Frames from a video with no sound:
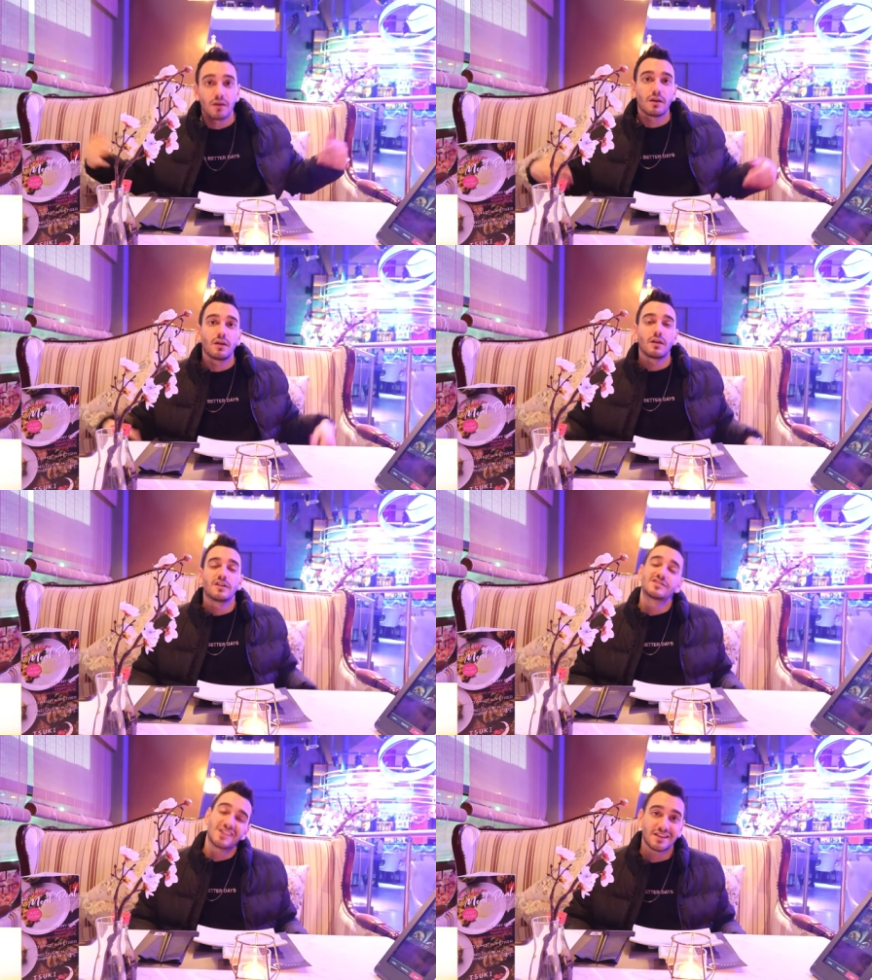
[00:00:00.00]
Period.
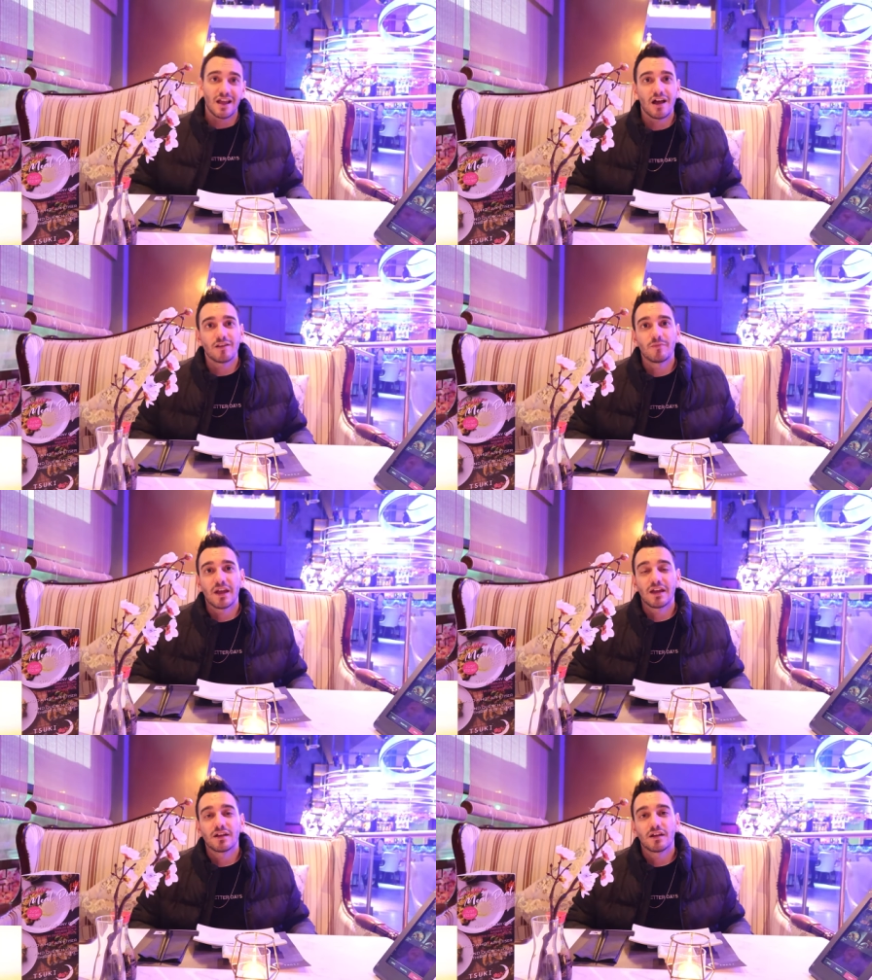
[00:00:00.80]
Check that out of
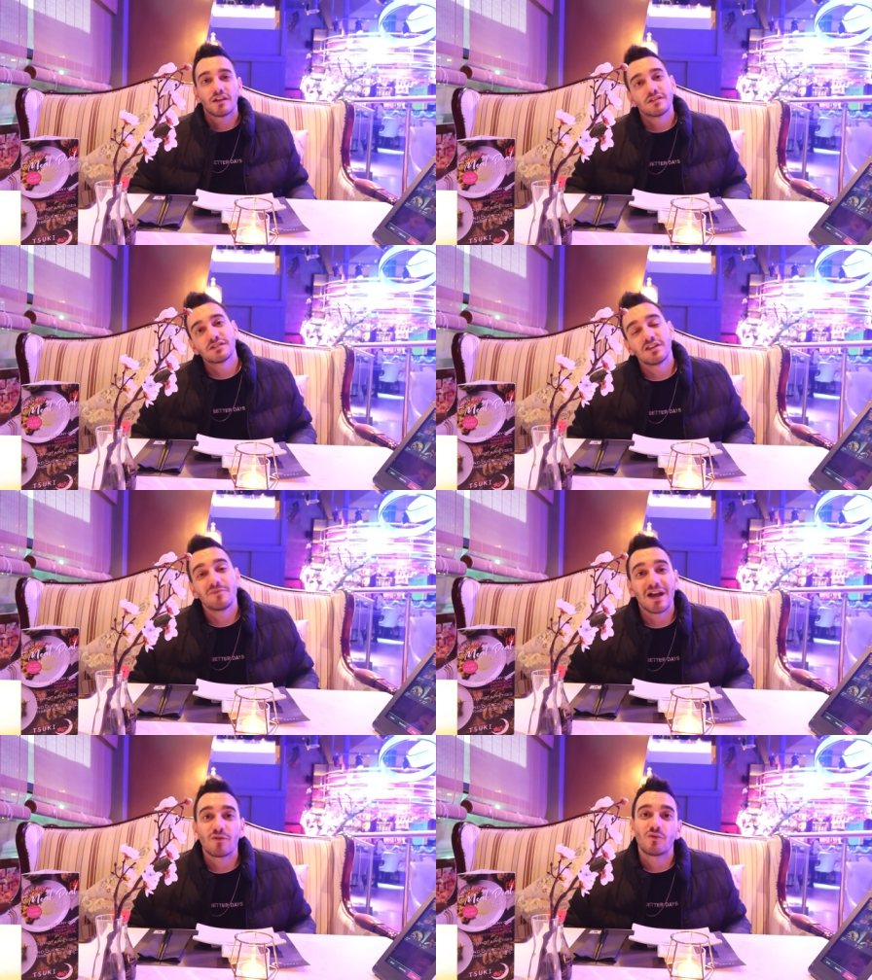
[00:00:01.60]
that. Okay. See you
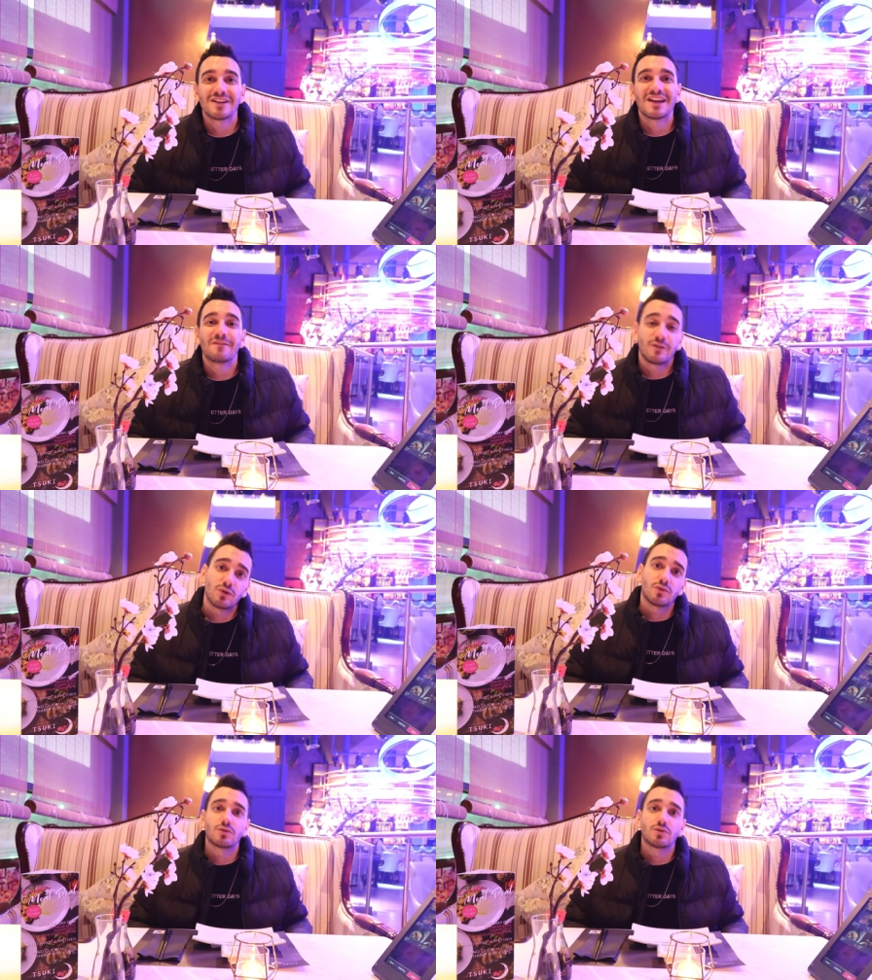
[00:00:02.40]
back when we get food.